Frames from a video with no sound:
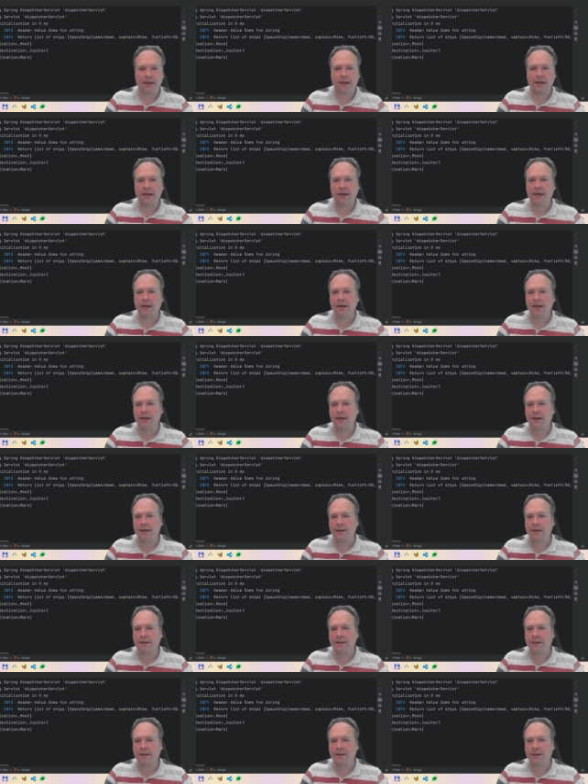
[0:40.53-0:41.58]

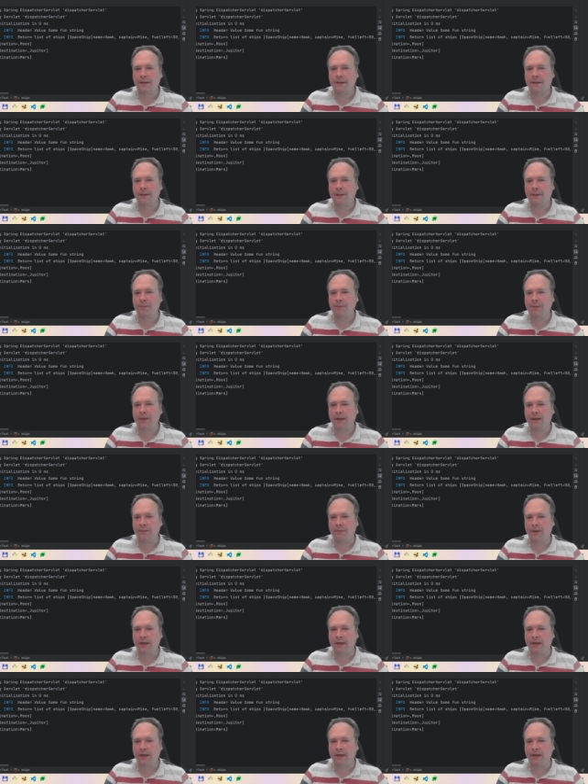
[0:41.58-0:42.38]
and um,